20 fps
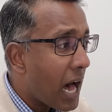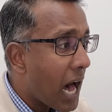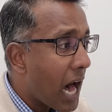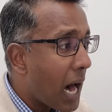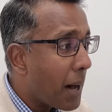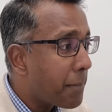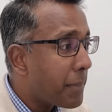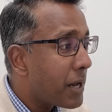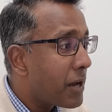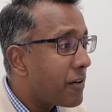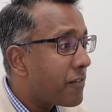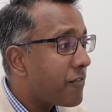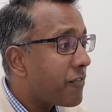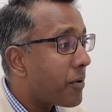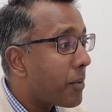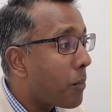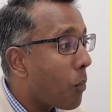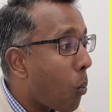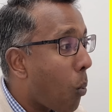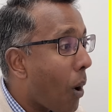up
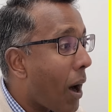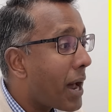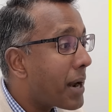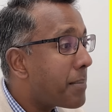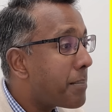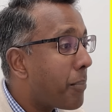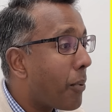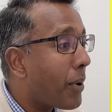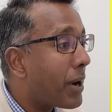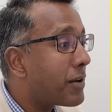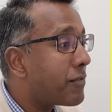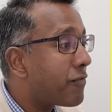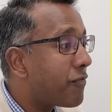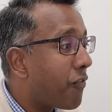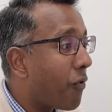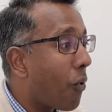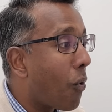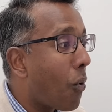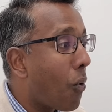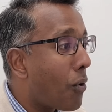from
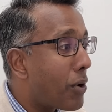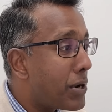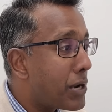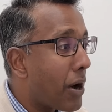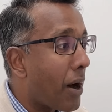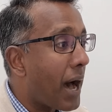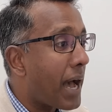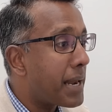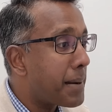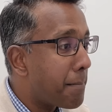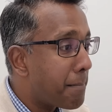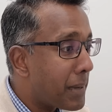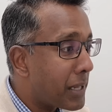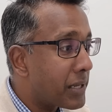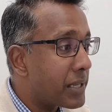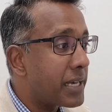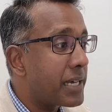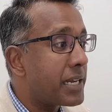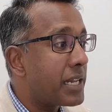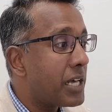$1.49
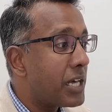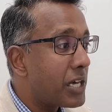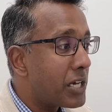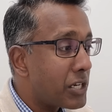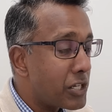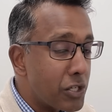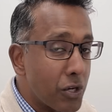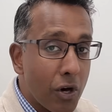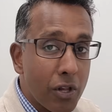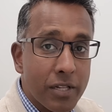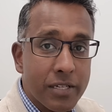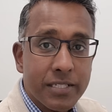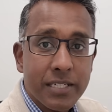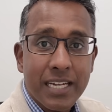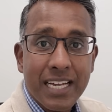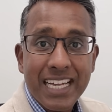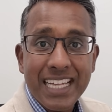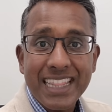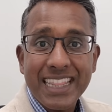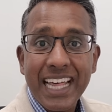million.
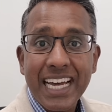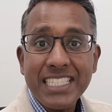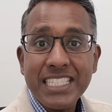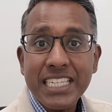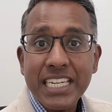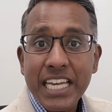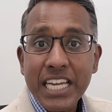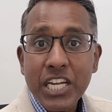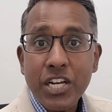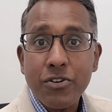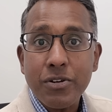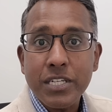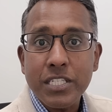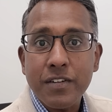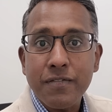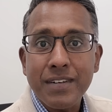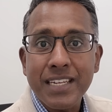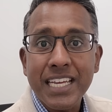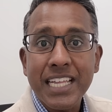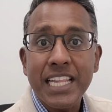That's an increase
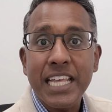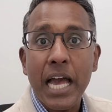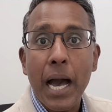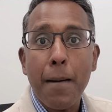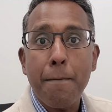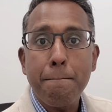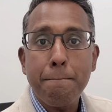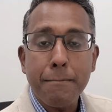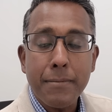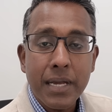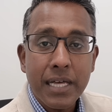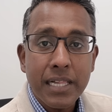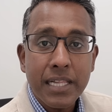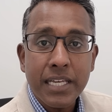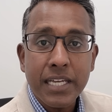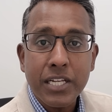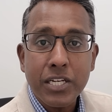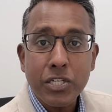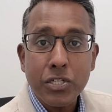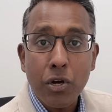of nearly $1
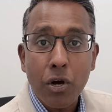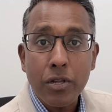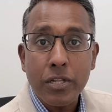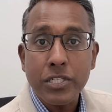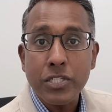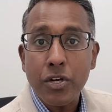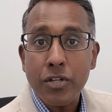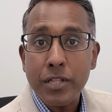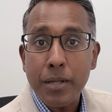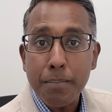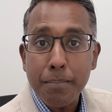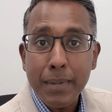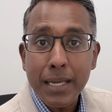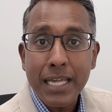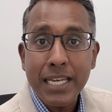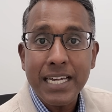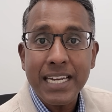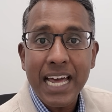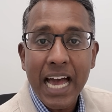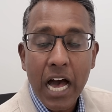million on the
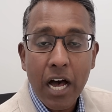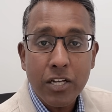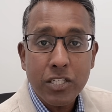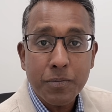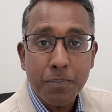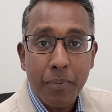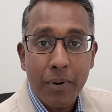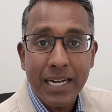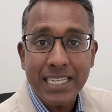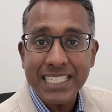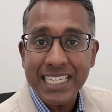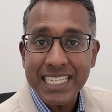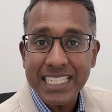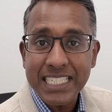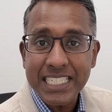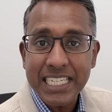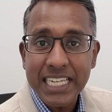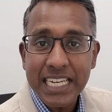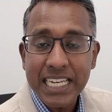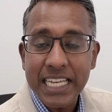median house price in
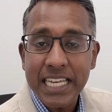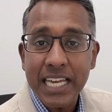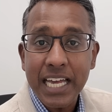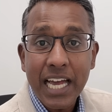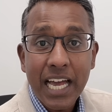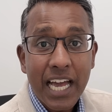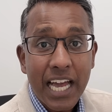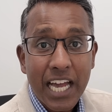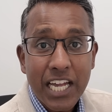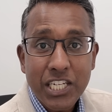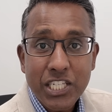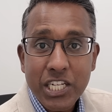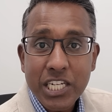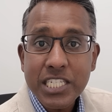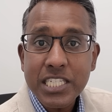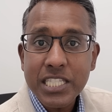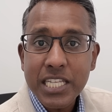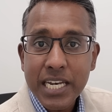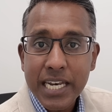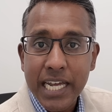Sydney in
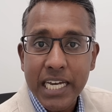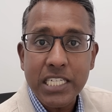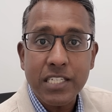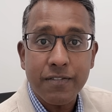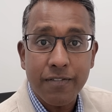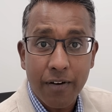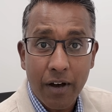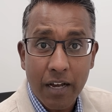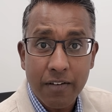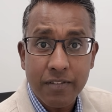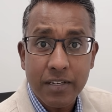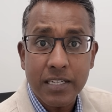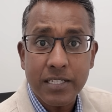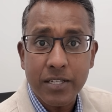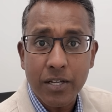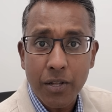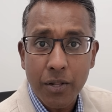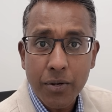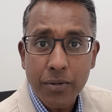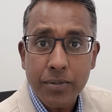just the next 5 years
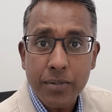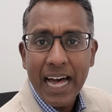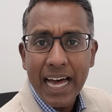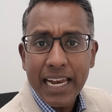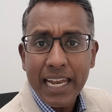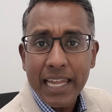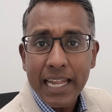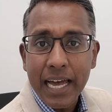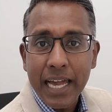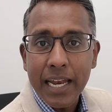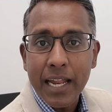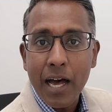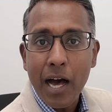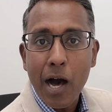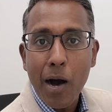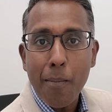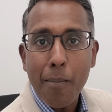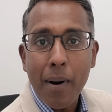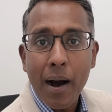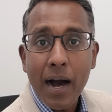alone. Adelaide,
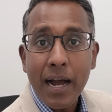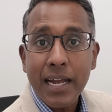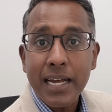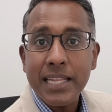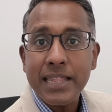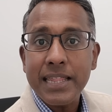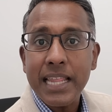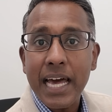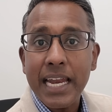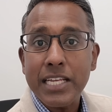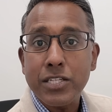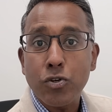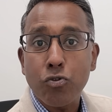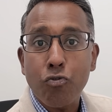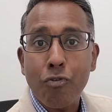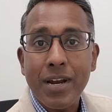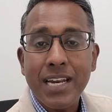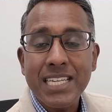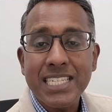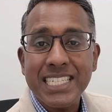a market that has
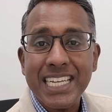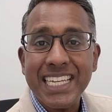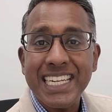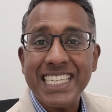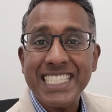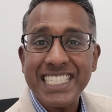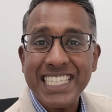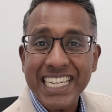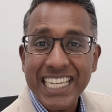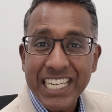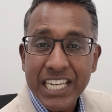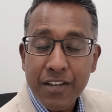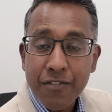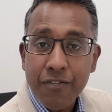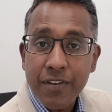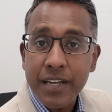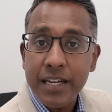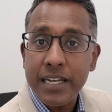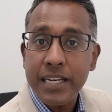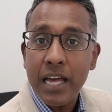already seen a
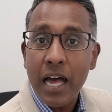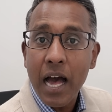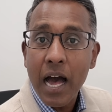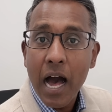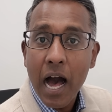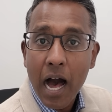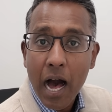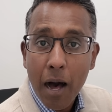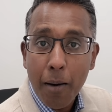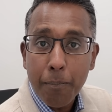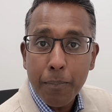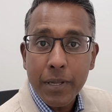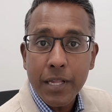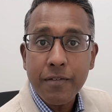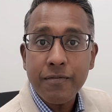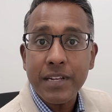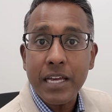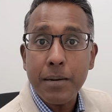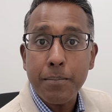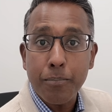significant
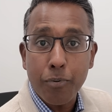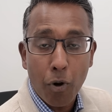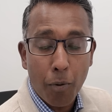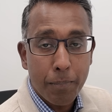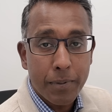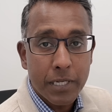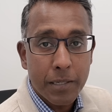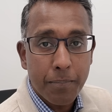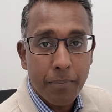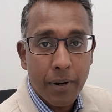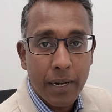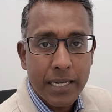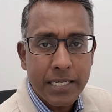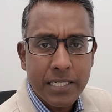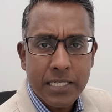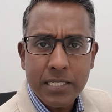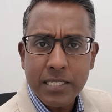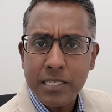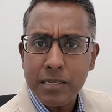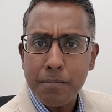uplift in property
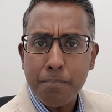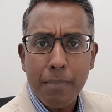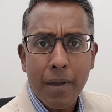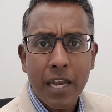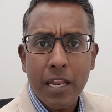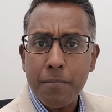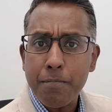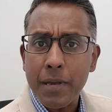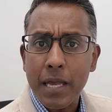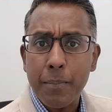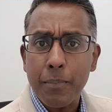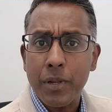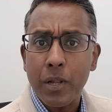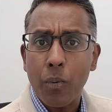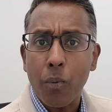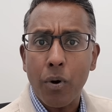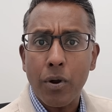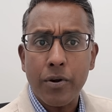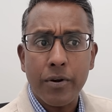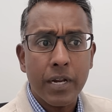prices, and many people
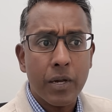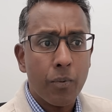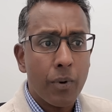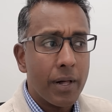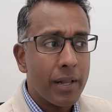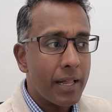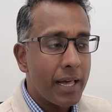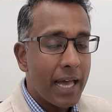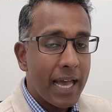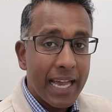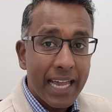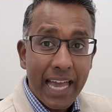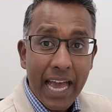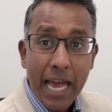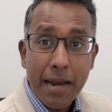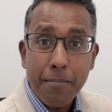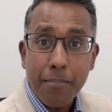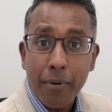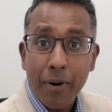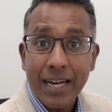are wondering, well,
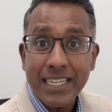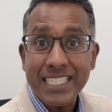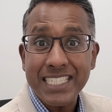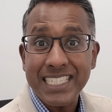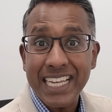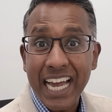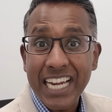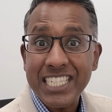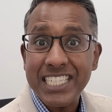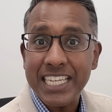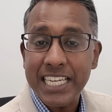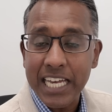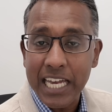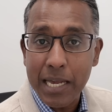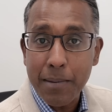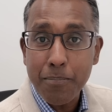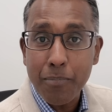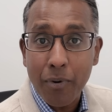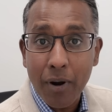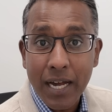can prices actually
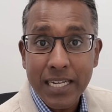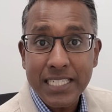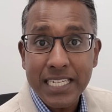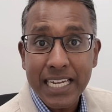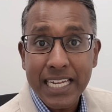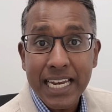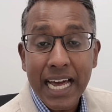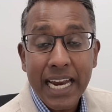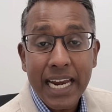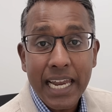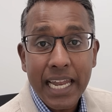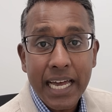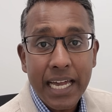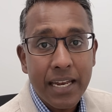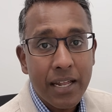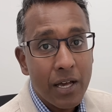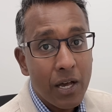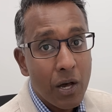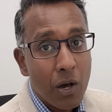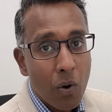keep rising in
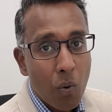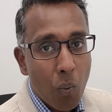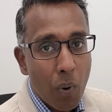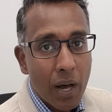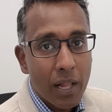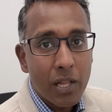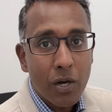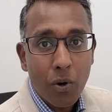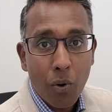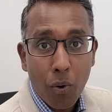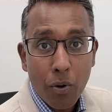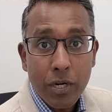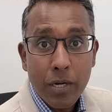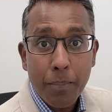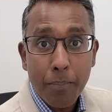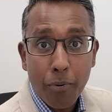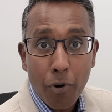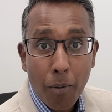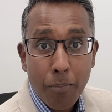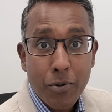Adelaide? Well, according to
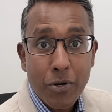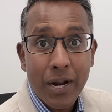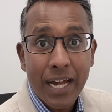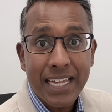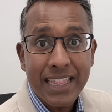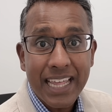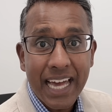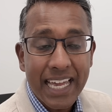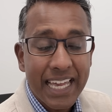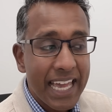PropTrack, they